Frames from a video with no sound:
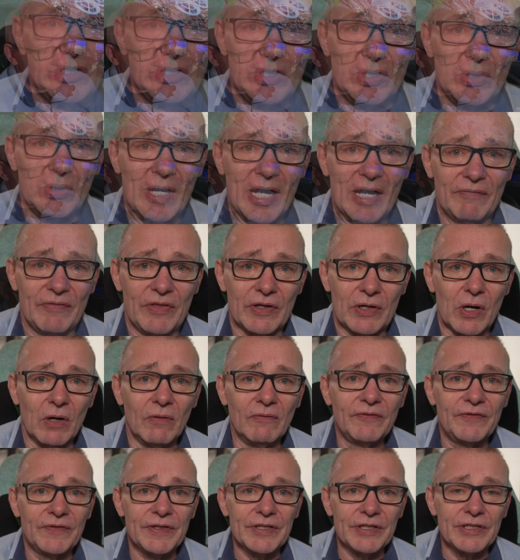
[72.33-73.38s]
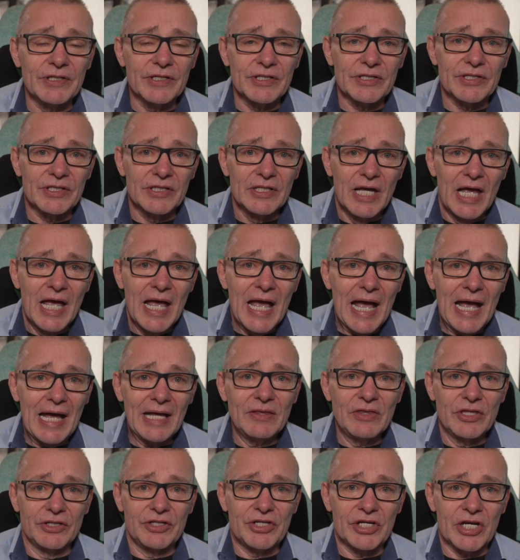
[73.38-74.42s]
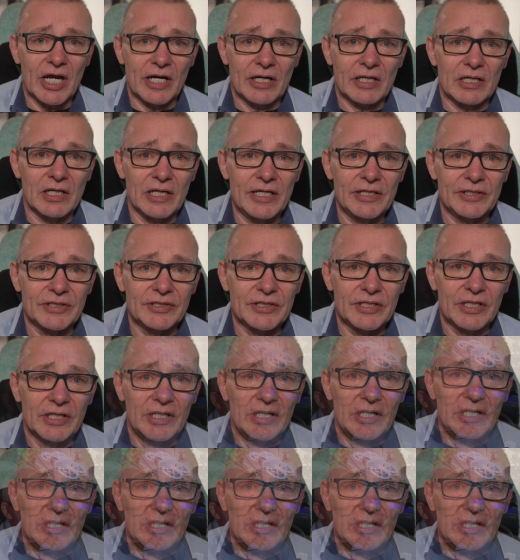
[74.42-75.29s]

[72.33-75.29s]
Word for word: you'll have the confidence and the checklist